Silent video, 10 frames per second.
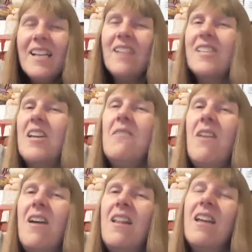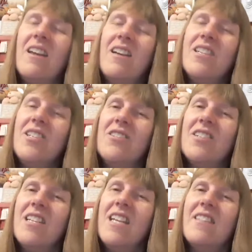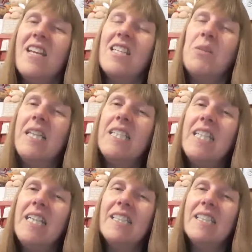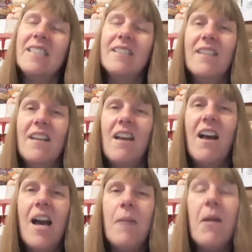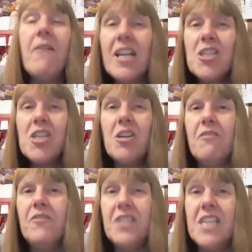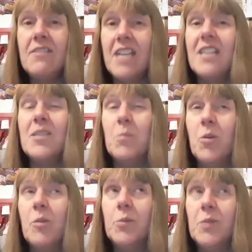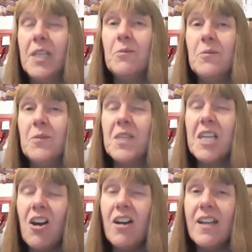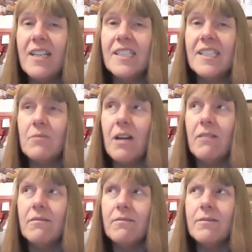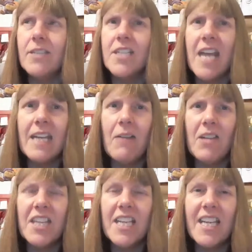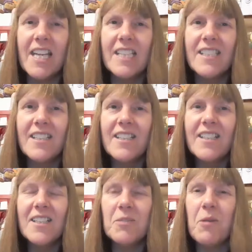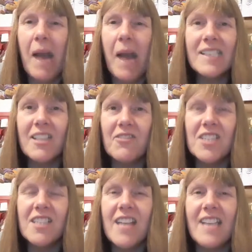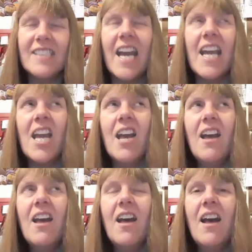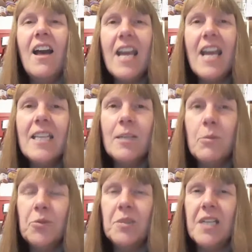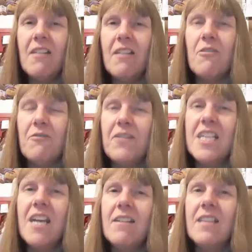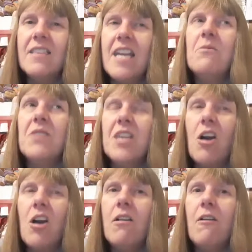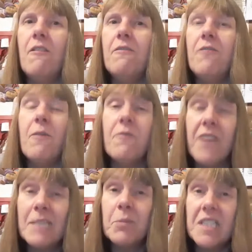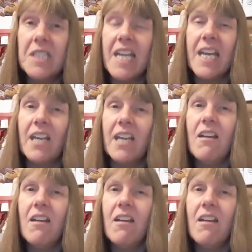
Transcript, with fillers: So I like guys usually in their 20s. I've actually got a video date tomorrow morning with a guy who's, well, today now I think it is, because we passed over to the next day. In the morning, I've got a video date with a guy from Facebook dating.